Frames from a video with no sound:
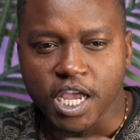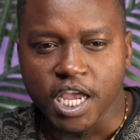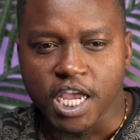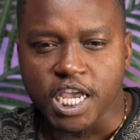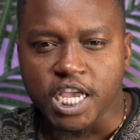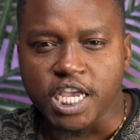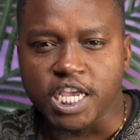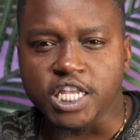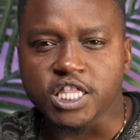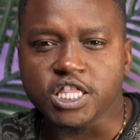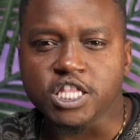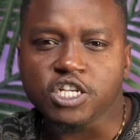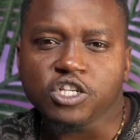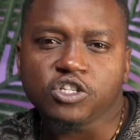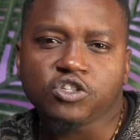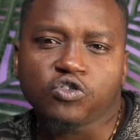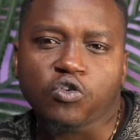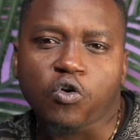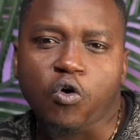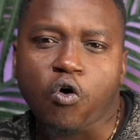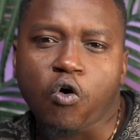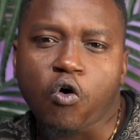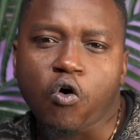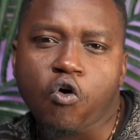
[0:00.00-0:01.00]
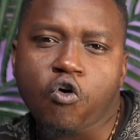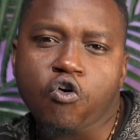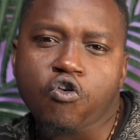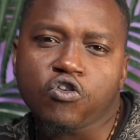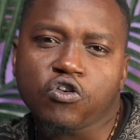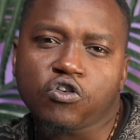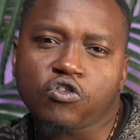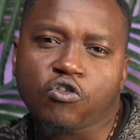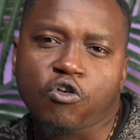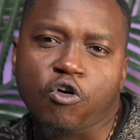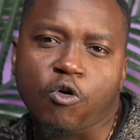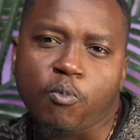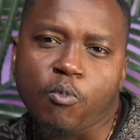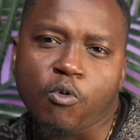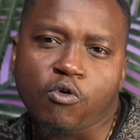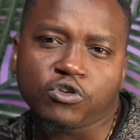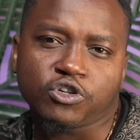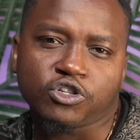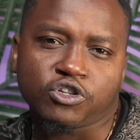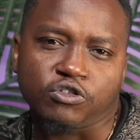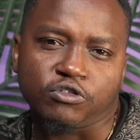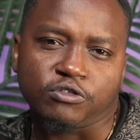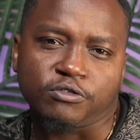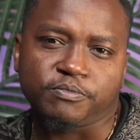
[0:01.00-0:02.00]
In this whole
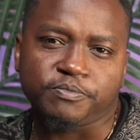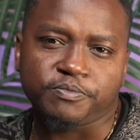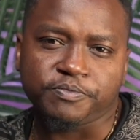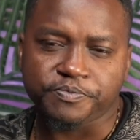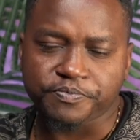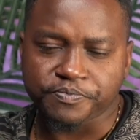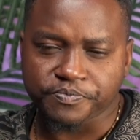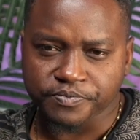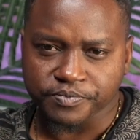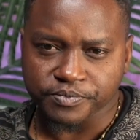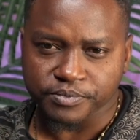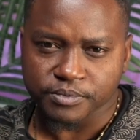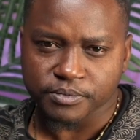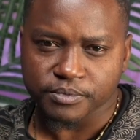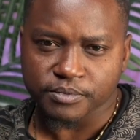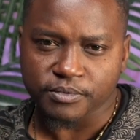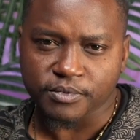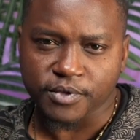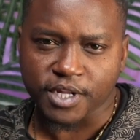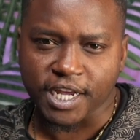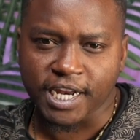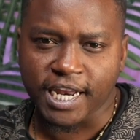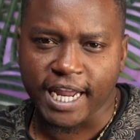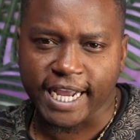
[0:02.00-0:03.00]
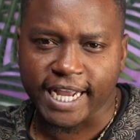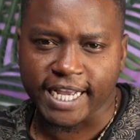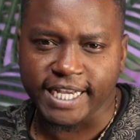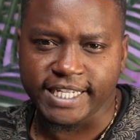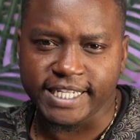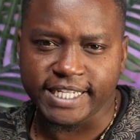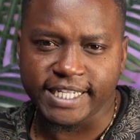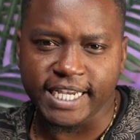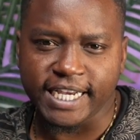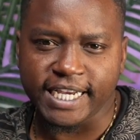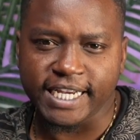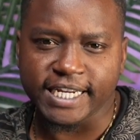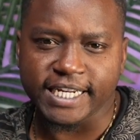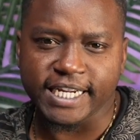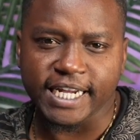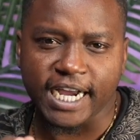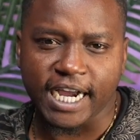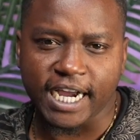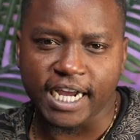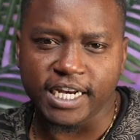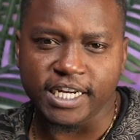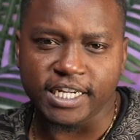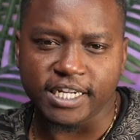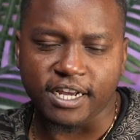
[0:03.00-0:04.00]
commotion, like I said
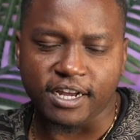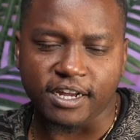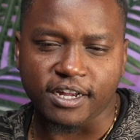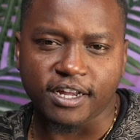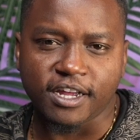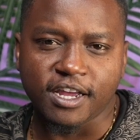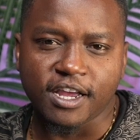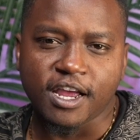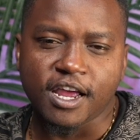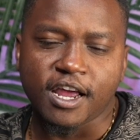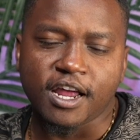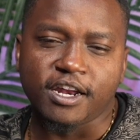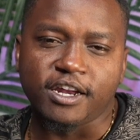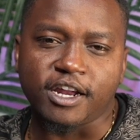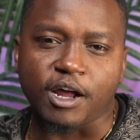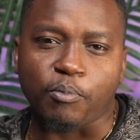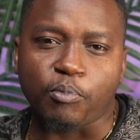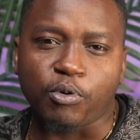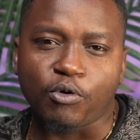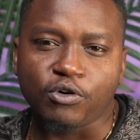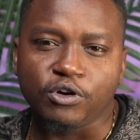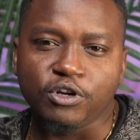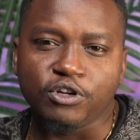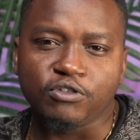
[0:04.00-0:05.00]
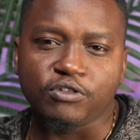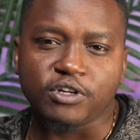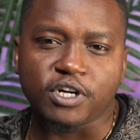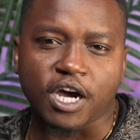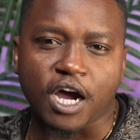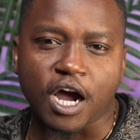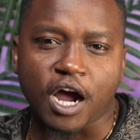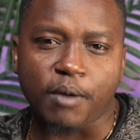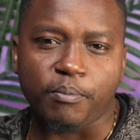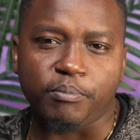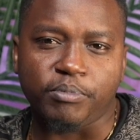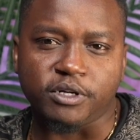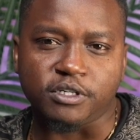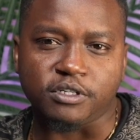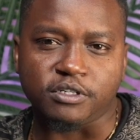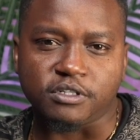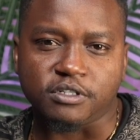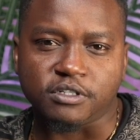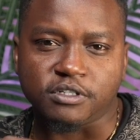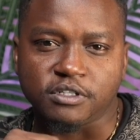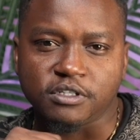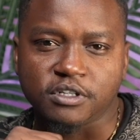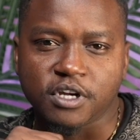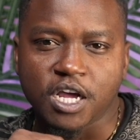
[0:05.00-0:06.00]
earlier, Napoleon
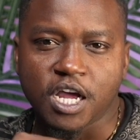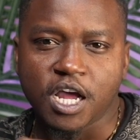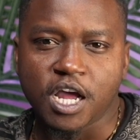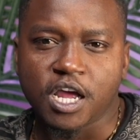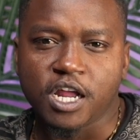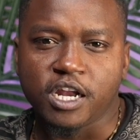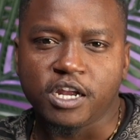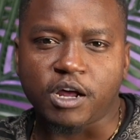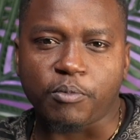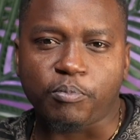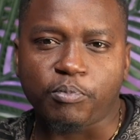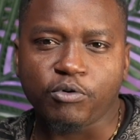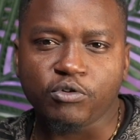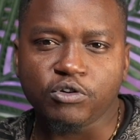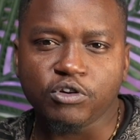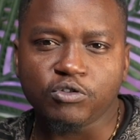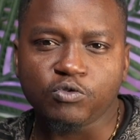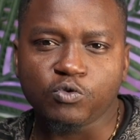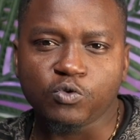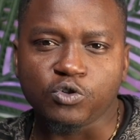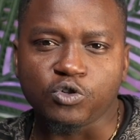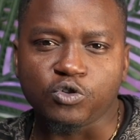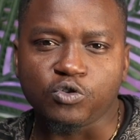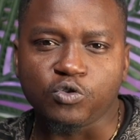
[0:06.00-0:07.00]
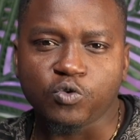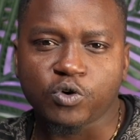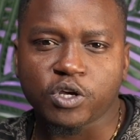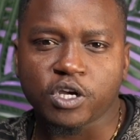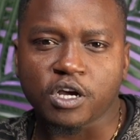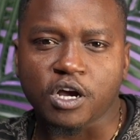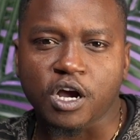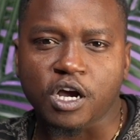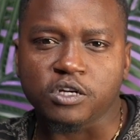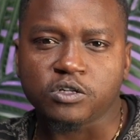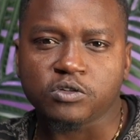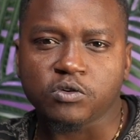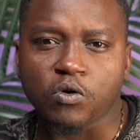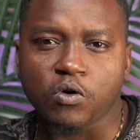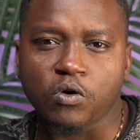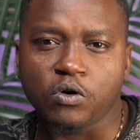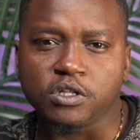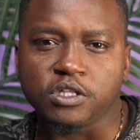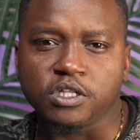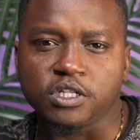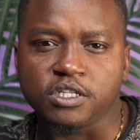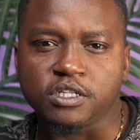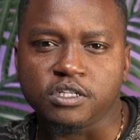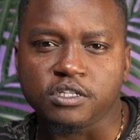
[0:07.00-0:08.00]
happened. Napoleon was looking at all
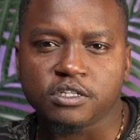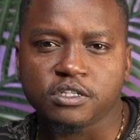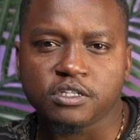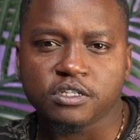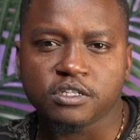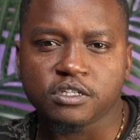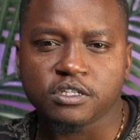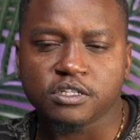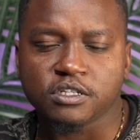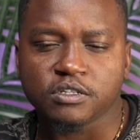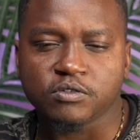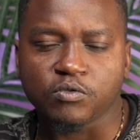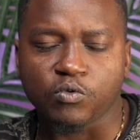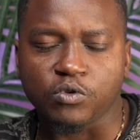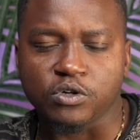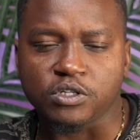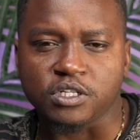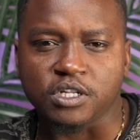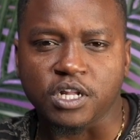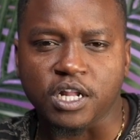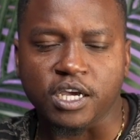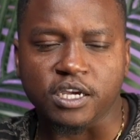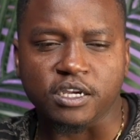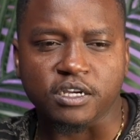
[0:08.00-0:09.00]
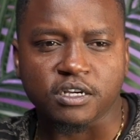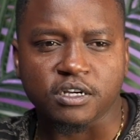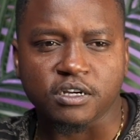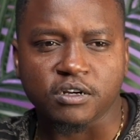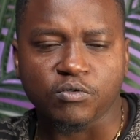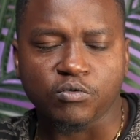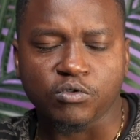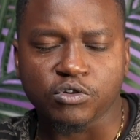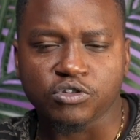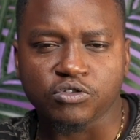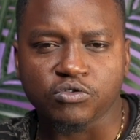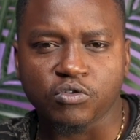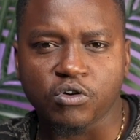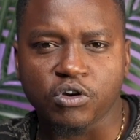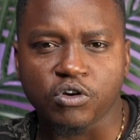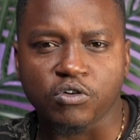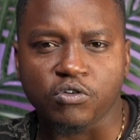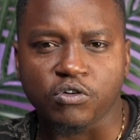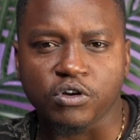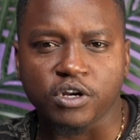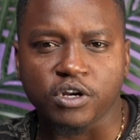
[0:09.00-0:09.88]
this, was like, what's going on